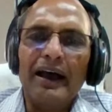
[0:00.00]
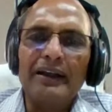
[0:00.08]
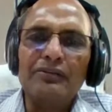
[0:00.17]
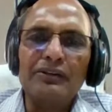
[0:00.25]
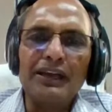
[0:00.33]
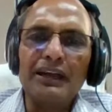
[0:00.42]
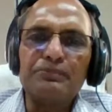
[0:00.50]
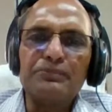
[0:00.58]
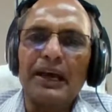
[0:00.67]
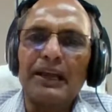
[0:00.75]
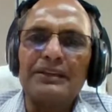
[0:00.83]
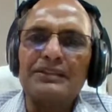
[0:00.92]
And real life
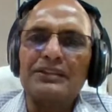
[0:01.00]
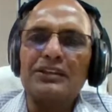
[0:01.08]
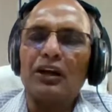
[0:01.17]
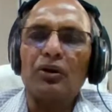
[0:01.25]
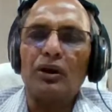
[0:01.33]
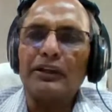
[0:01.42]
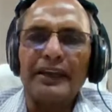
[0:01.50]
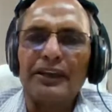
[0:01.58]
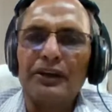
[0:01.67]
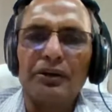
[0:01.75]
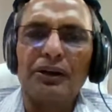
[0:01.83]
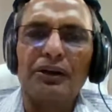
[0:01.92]
challenges are not
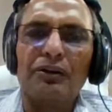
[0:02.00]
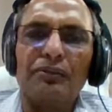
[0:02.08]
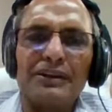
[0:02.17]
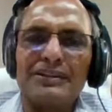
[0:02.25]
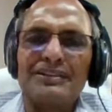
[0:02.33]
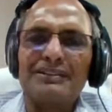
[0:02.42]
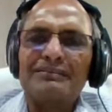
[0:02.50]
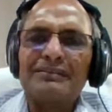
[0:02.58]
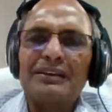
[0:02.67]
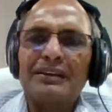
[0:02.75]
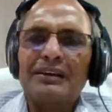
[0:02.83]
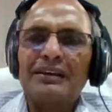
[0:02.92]
hanky dory always.